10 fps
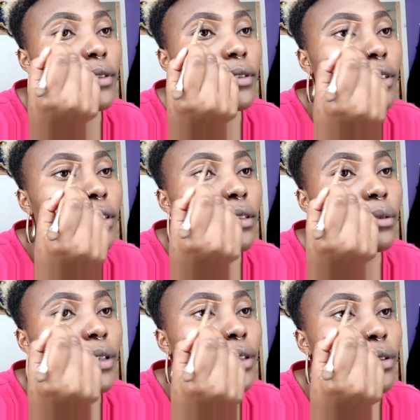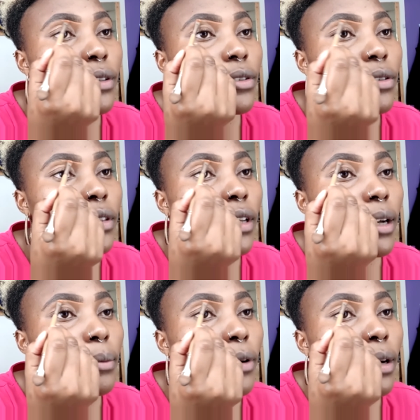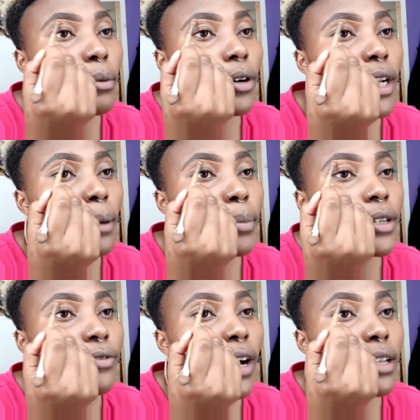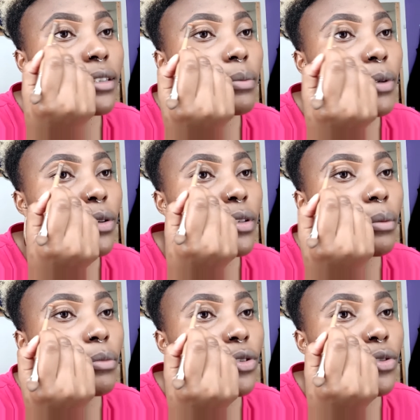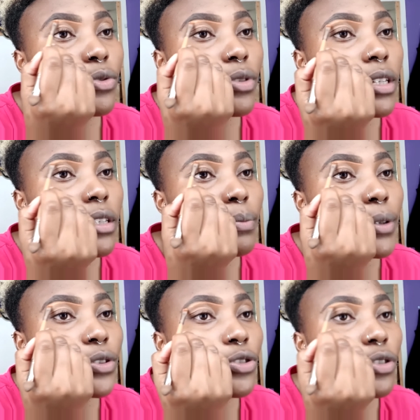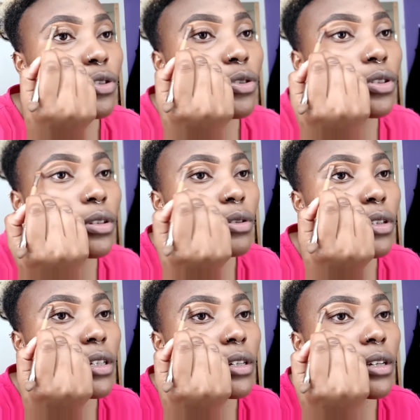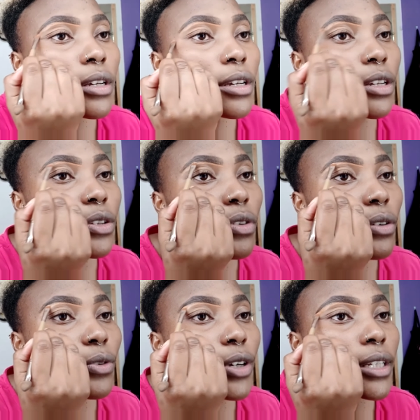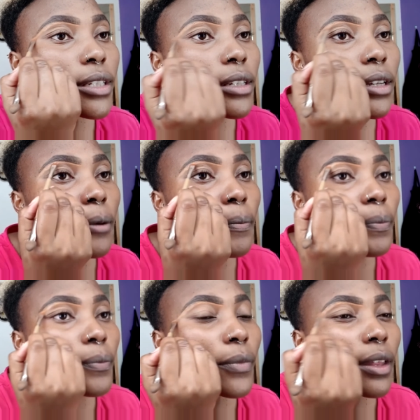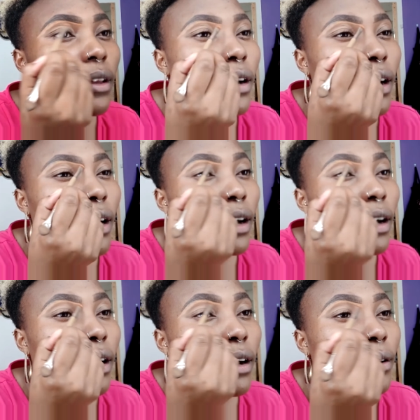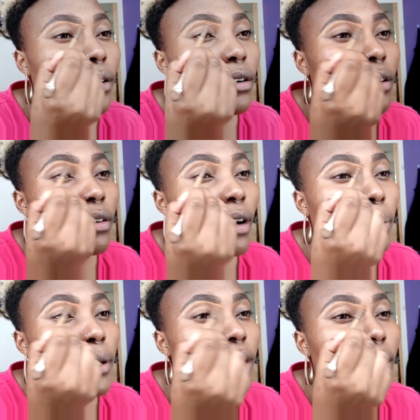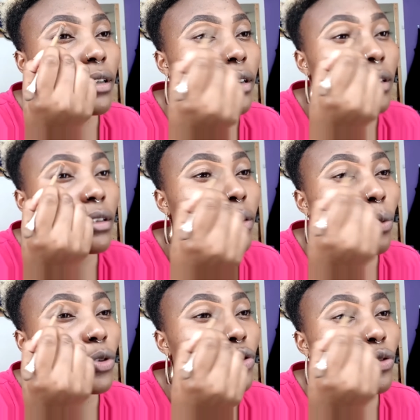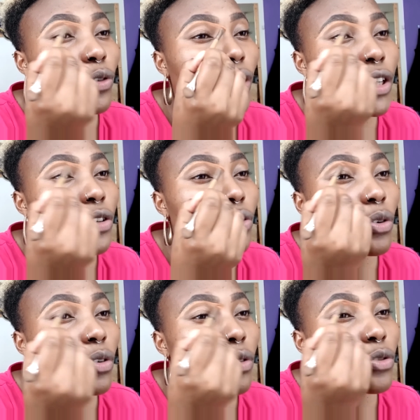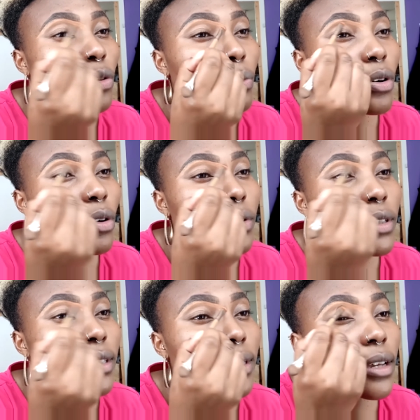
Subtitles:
just the way you draw the eyebrow. I'm going a bit fast because I'm used to it, but you should go slowly to avoid rubbing what you've already drawn on your brows.